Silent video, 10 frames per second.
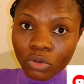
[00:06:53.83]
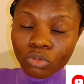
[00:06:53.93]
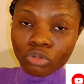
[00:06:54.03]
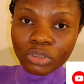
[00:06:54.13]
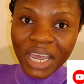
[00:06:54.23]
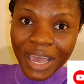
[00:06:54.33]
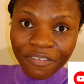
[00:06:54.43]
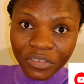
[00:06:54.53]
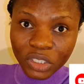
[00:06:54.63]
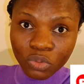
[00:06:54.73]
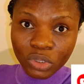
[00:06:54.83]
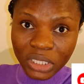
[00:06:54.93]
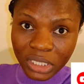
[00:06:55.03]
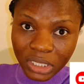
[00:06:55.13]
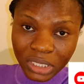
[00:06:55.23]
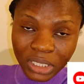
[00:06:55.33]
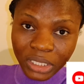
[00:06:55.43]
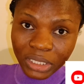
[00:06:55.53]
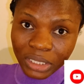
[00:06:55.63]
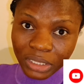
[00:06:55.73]
would have it written
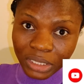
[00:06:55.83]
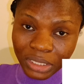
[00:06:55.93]
in,